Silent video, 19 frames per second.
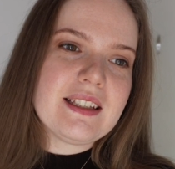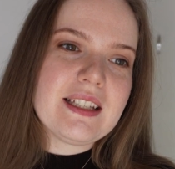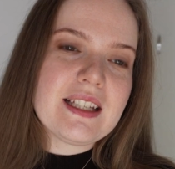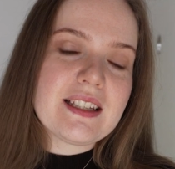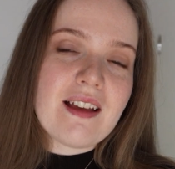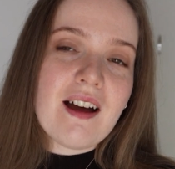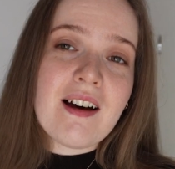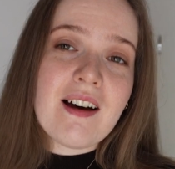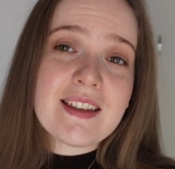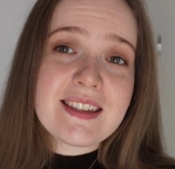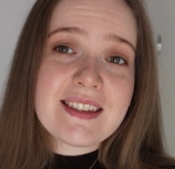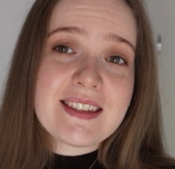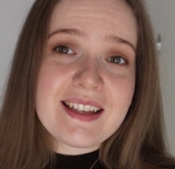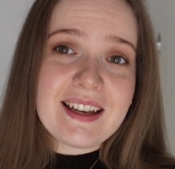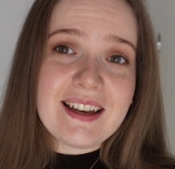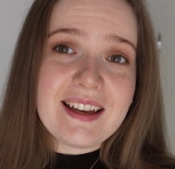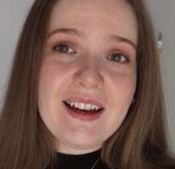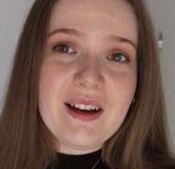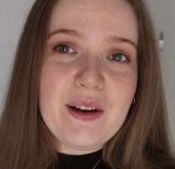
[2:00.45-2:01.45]

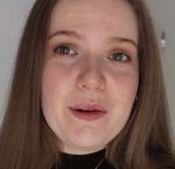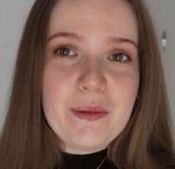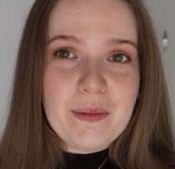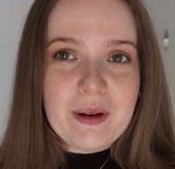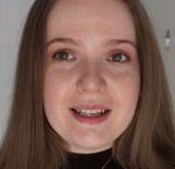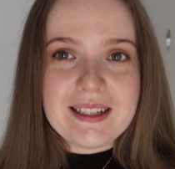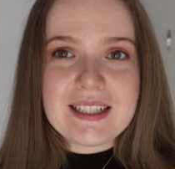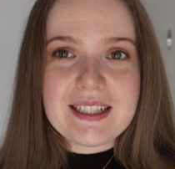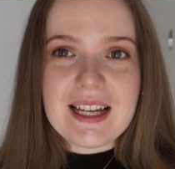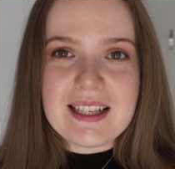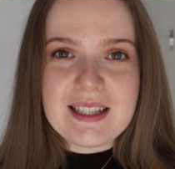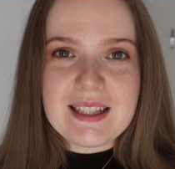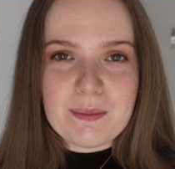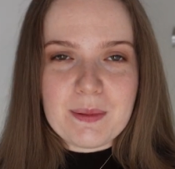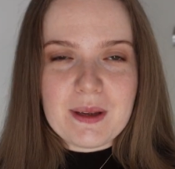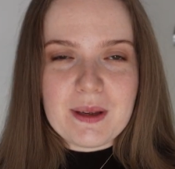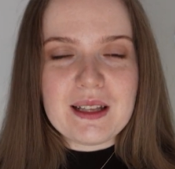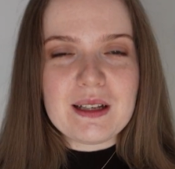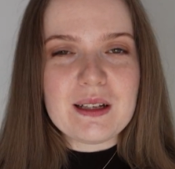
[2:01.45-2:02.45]
disaster, which has
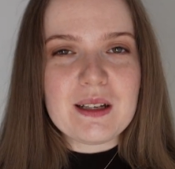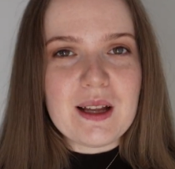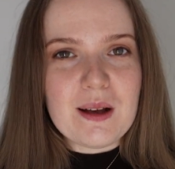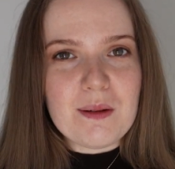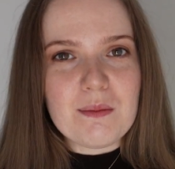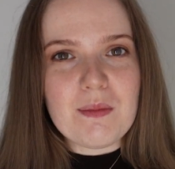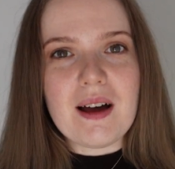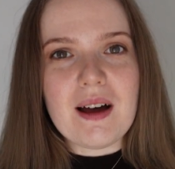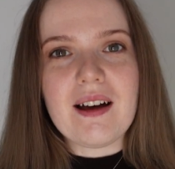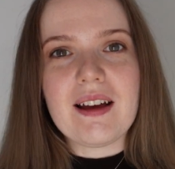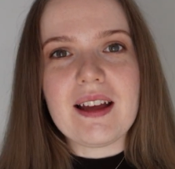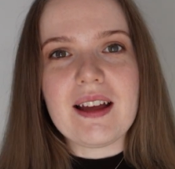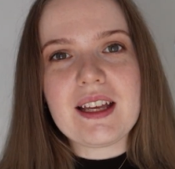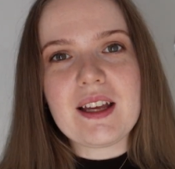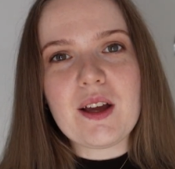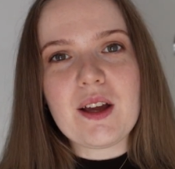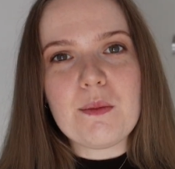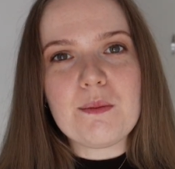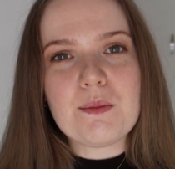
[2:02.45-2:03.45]
been my
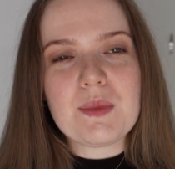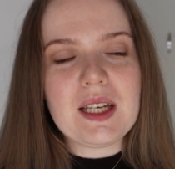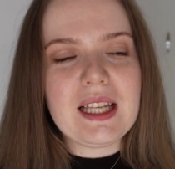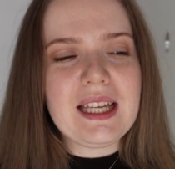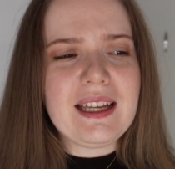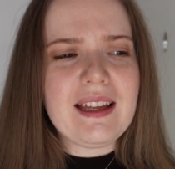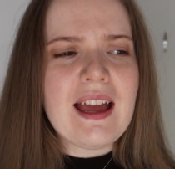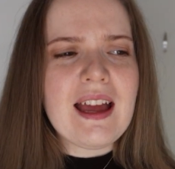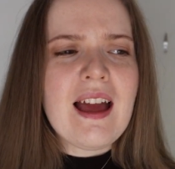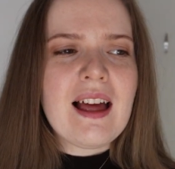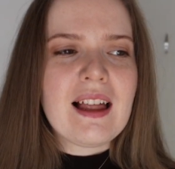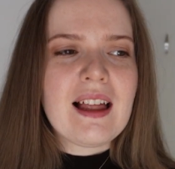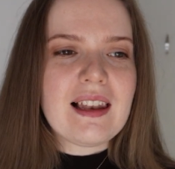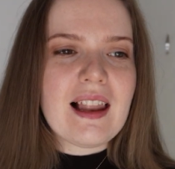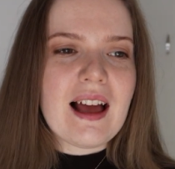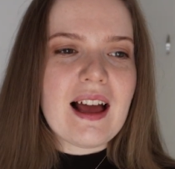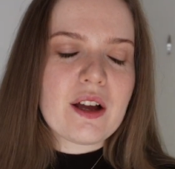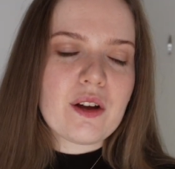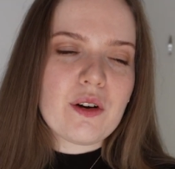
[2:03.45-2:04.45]
complete
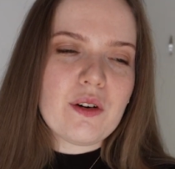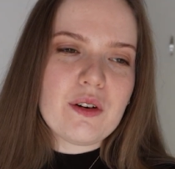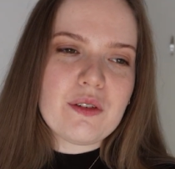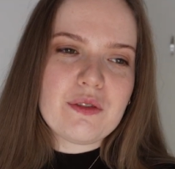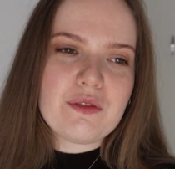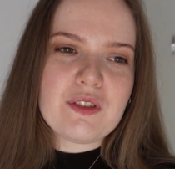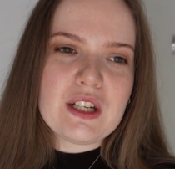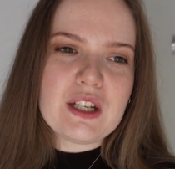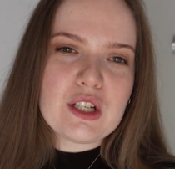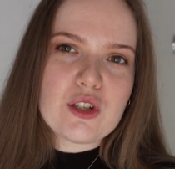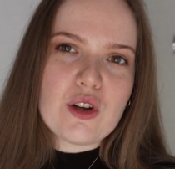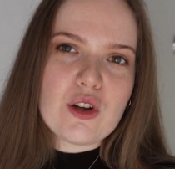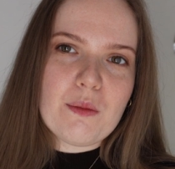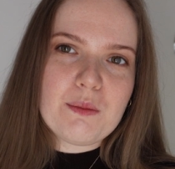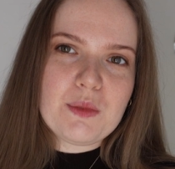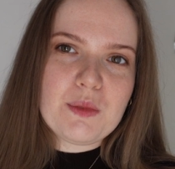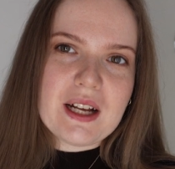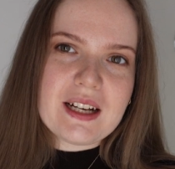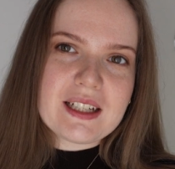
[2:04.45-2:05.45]
lack of finished
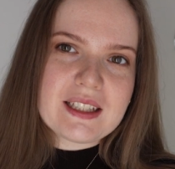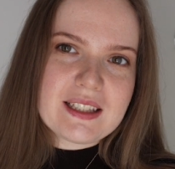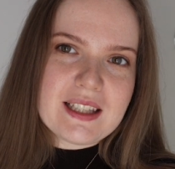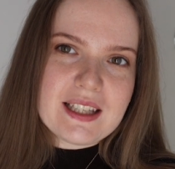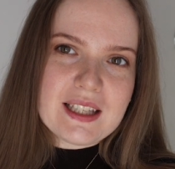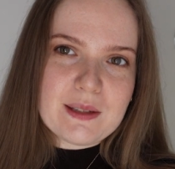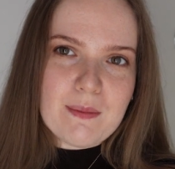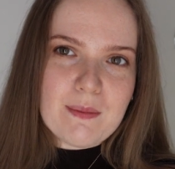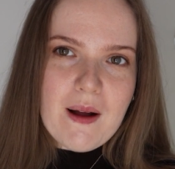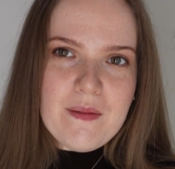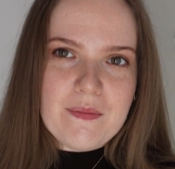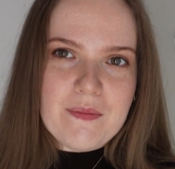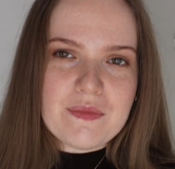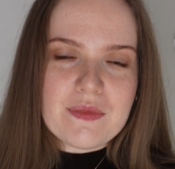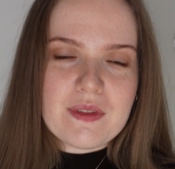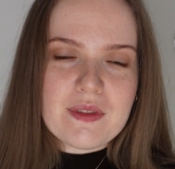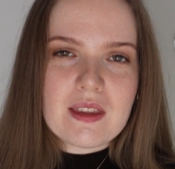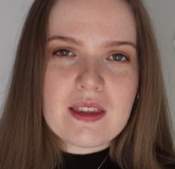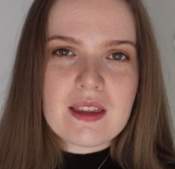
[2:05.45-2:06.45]
objects this
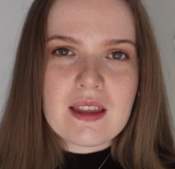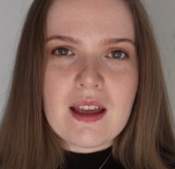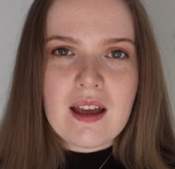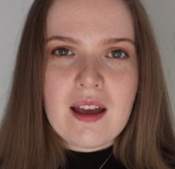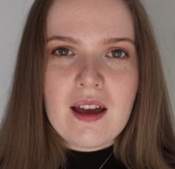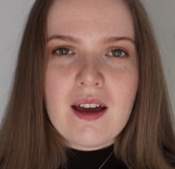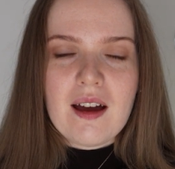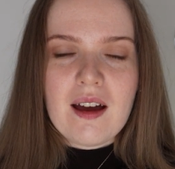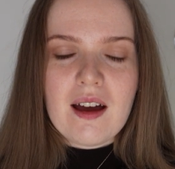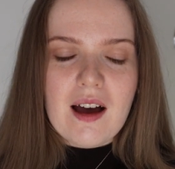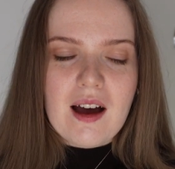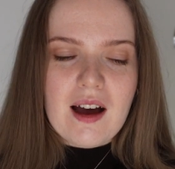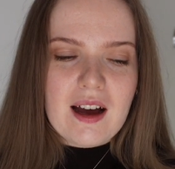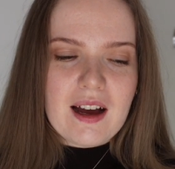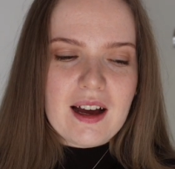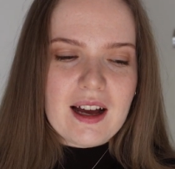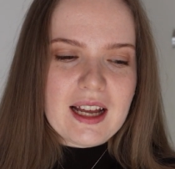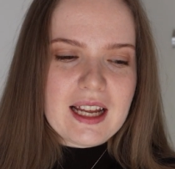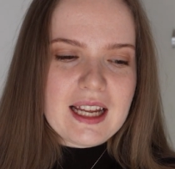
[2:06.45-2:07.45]
month.
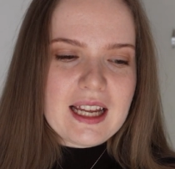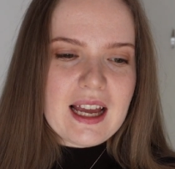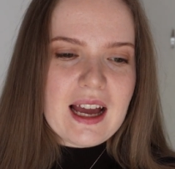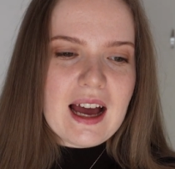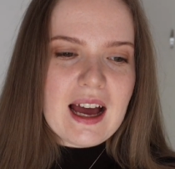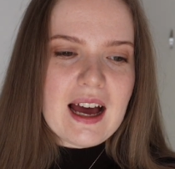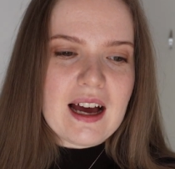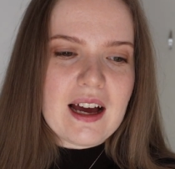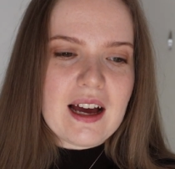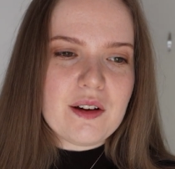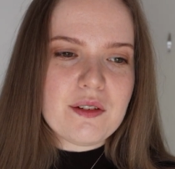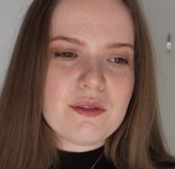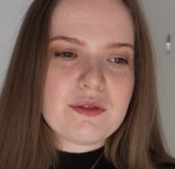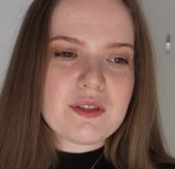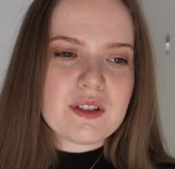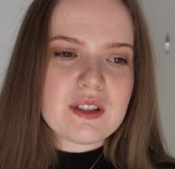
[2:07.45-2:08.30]
I have